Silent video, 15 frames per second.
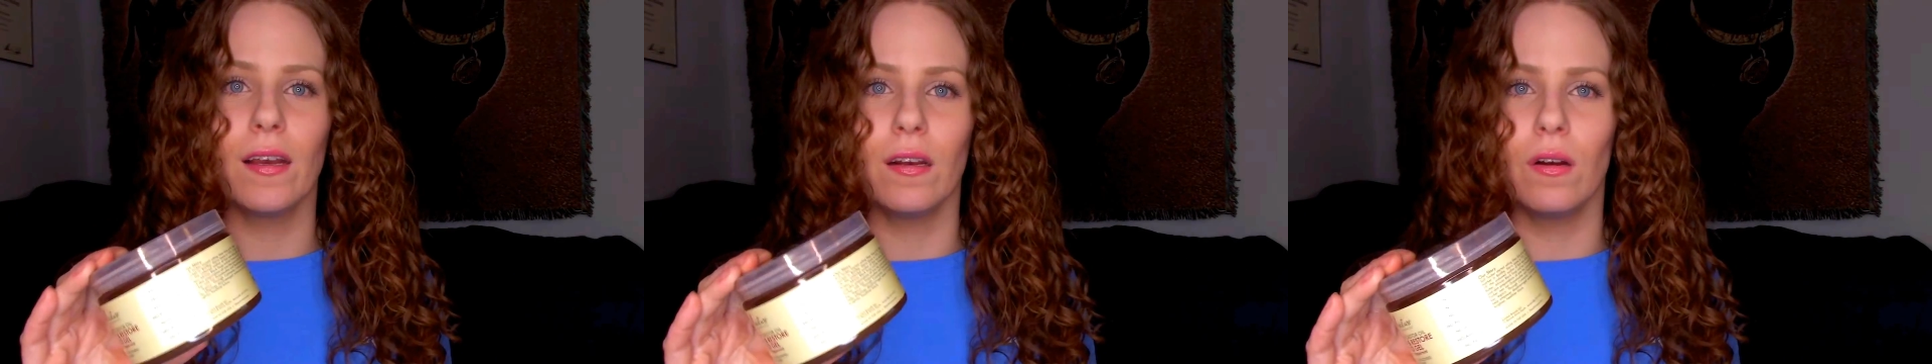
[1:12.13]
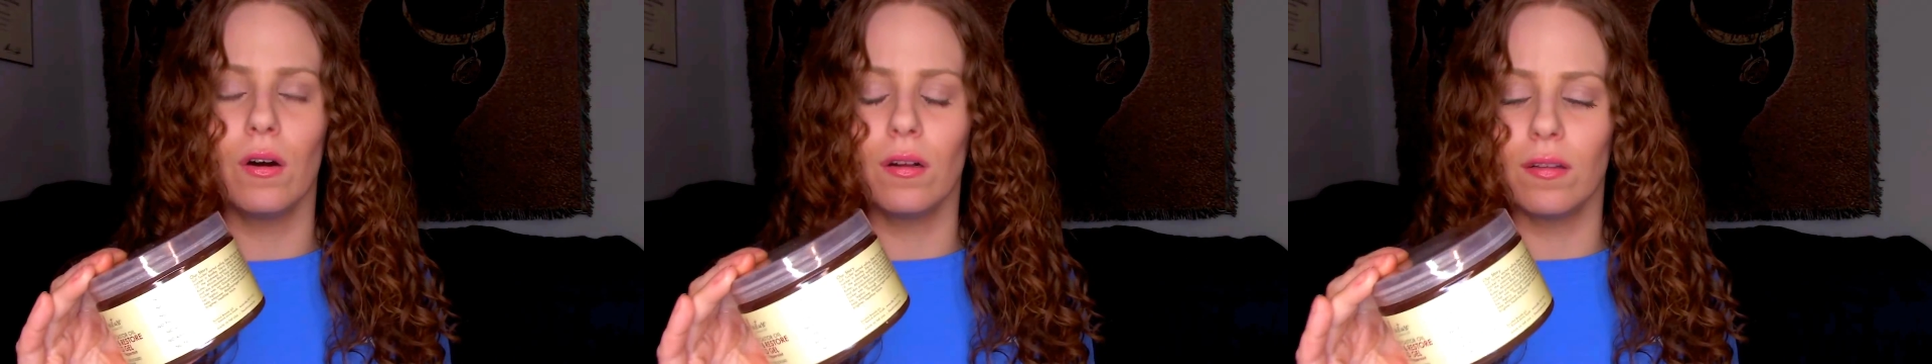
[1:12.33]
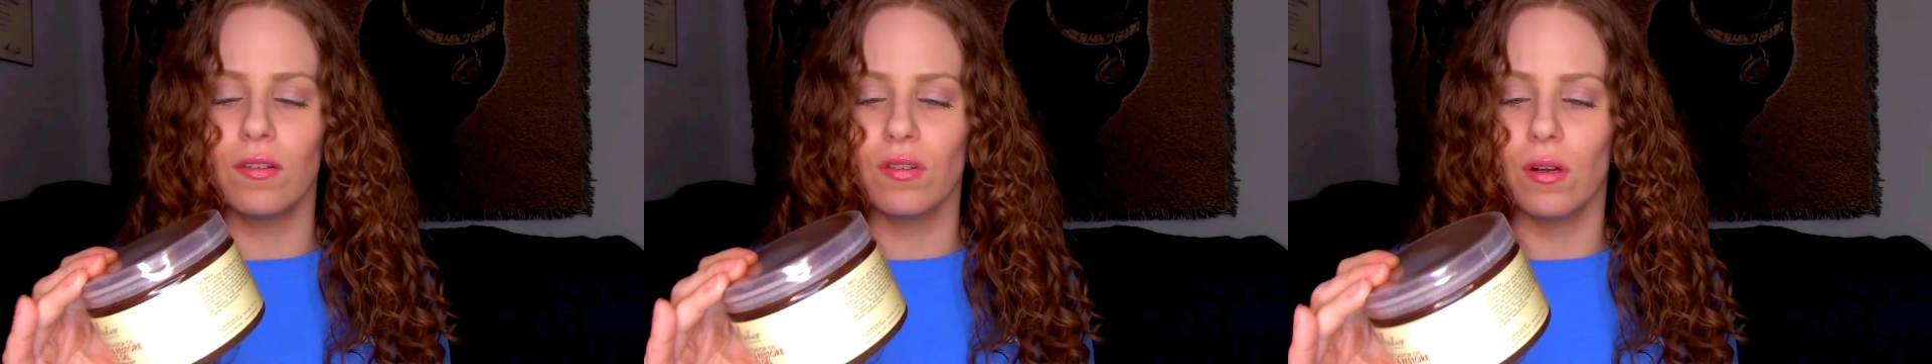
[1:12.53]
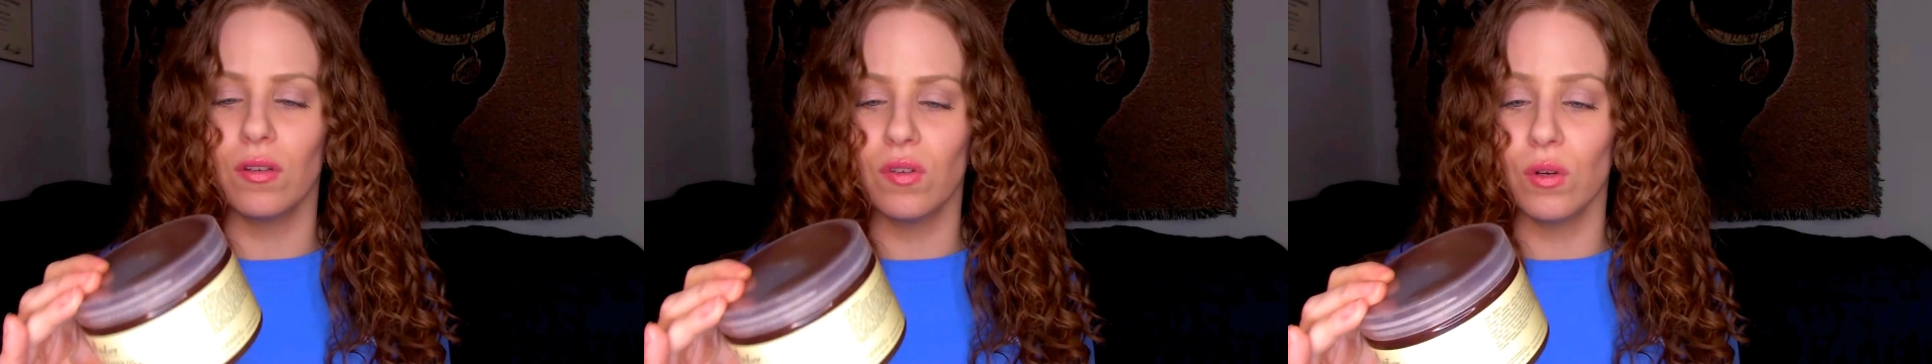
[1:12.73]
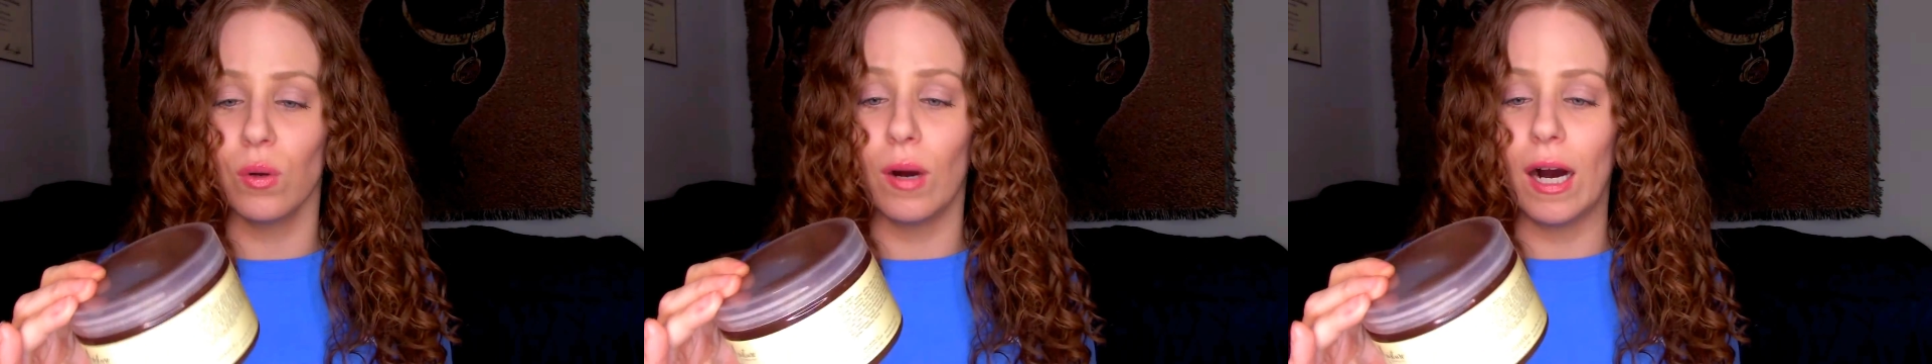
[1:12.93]
and there's
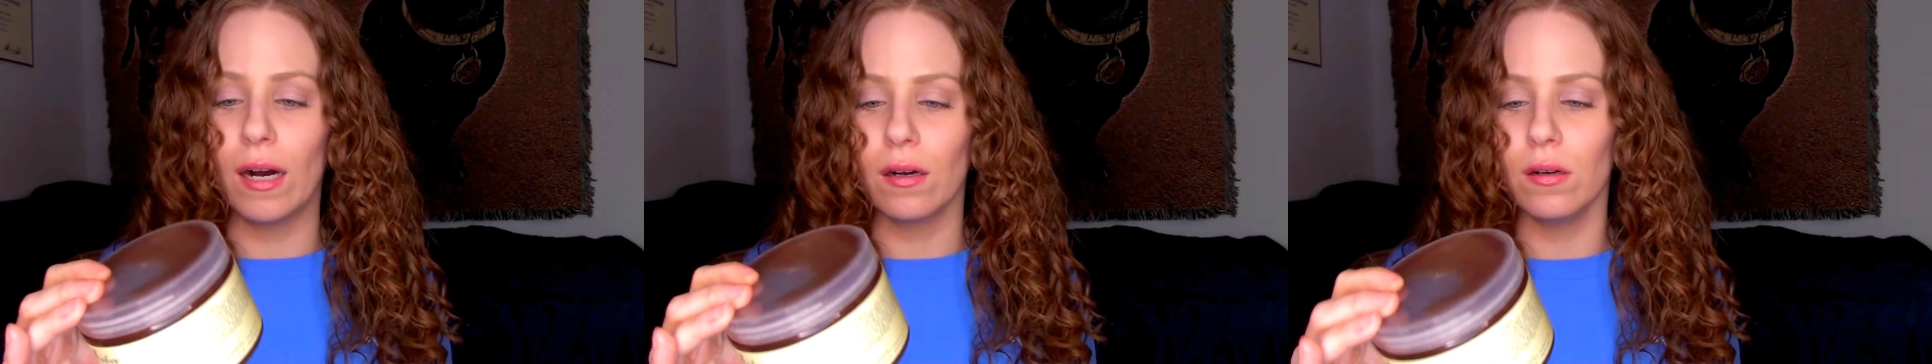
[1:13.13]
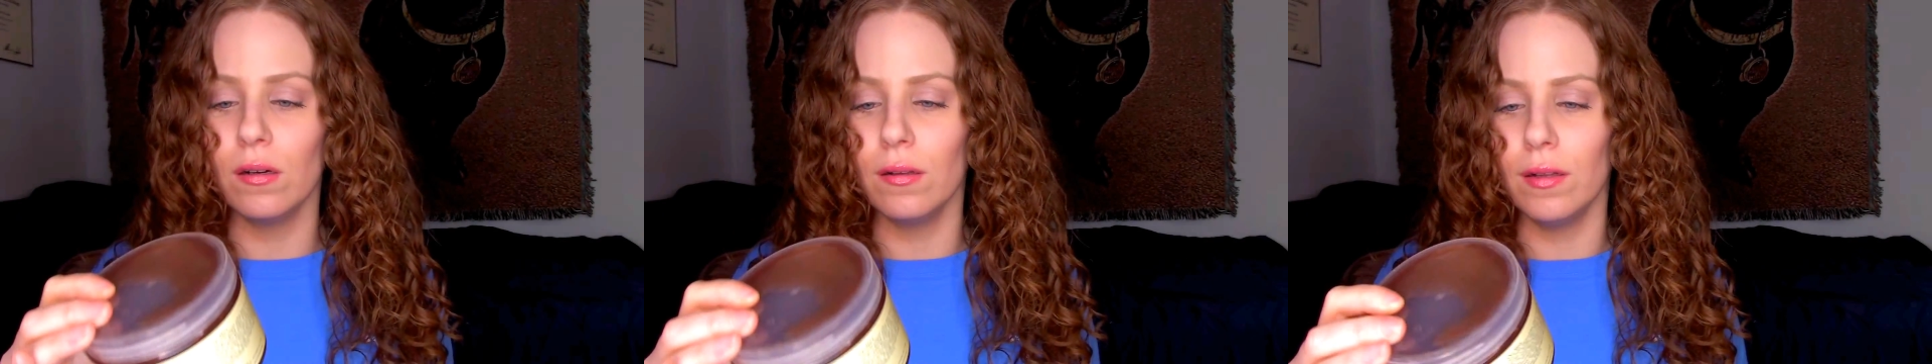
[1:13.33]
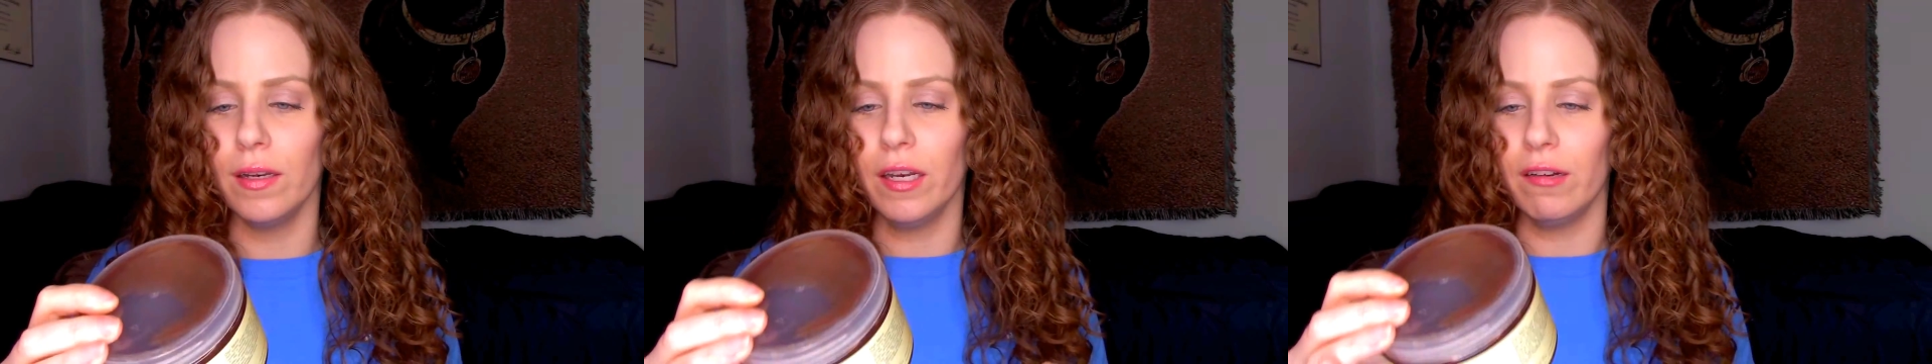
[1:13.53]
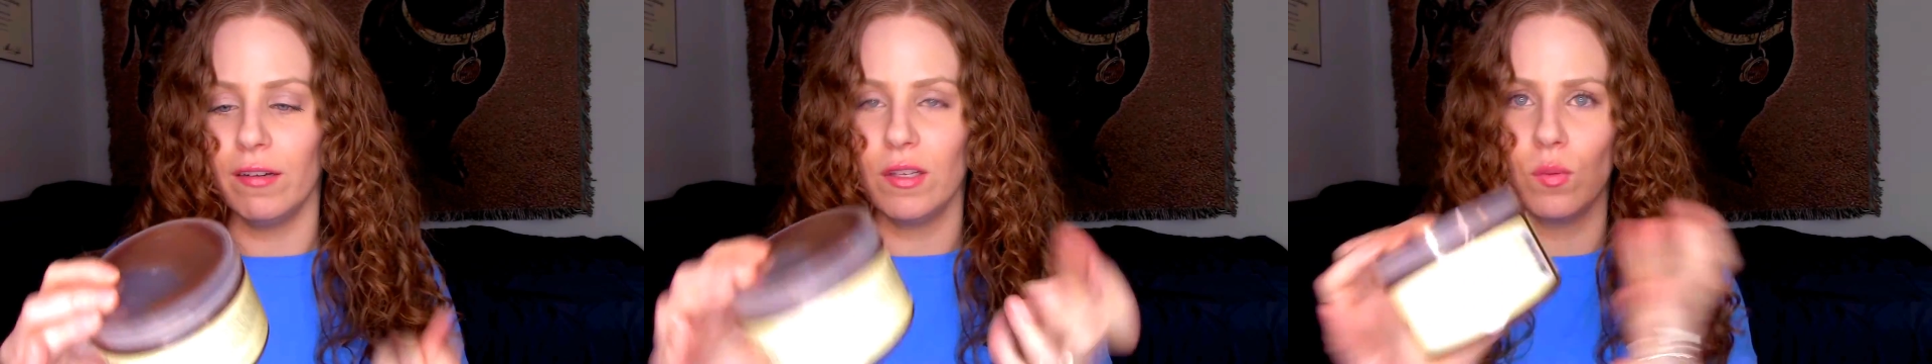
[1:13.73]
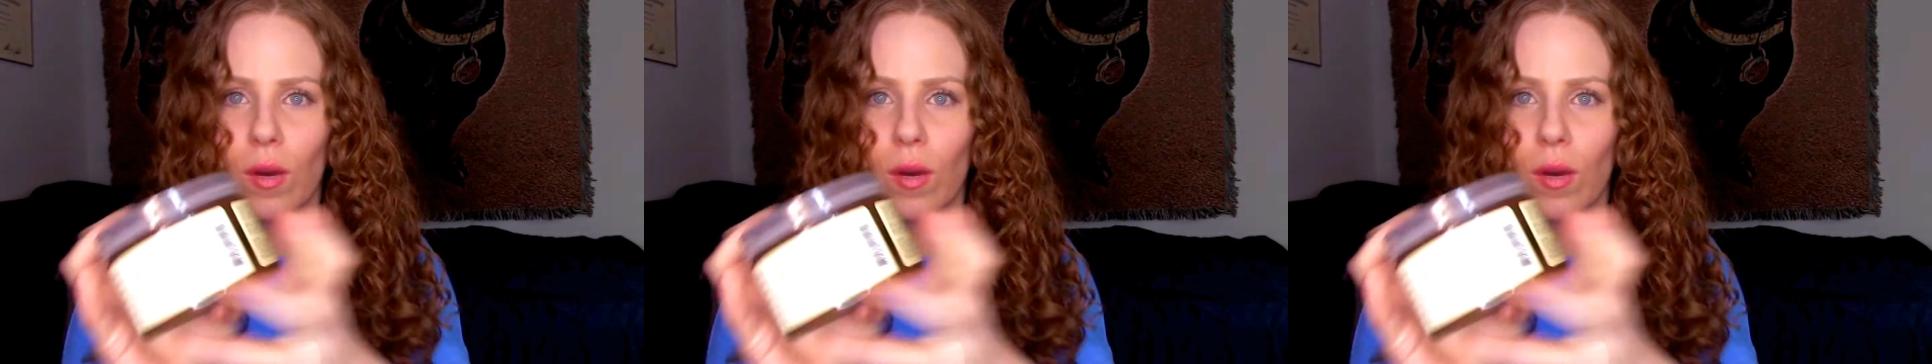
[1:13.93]
also no alcohol in here as